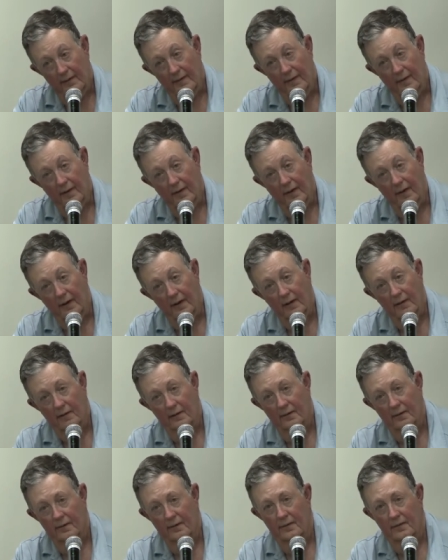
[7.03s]
There are
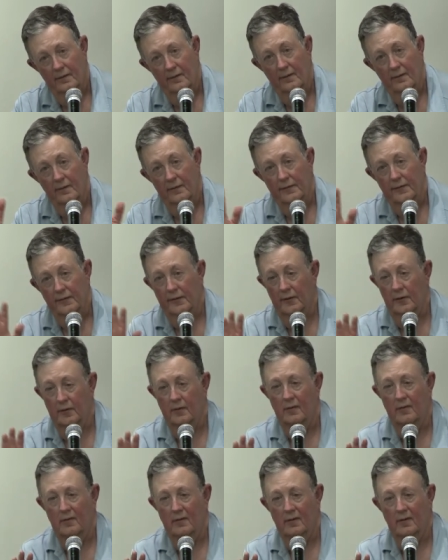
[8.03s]

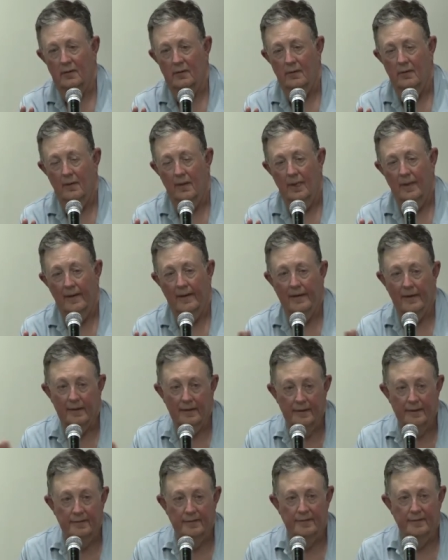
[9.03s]
two, at
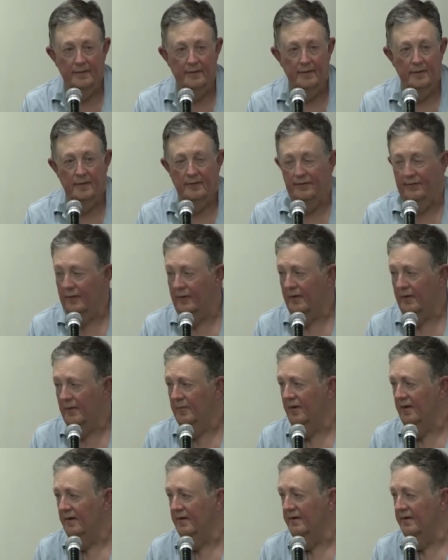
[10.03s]
least,
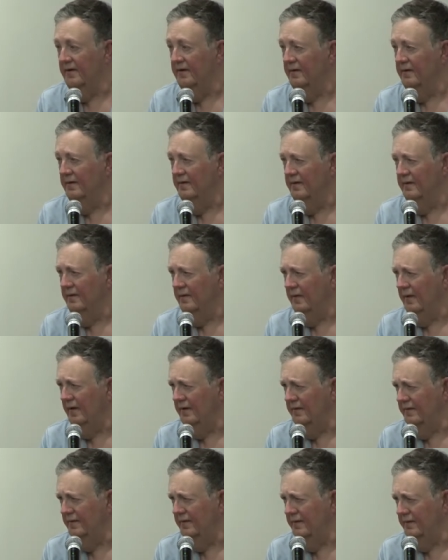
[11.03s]
affordability
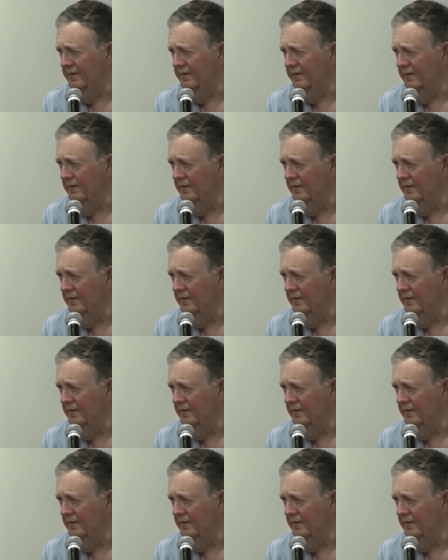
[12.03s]
crises.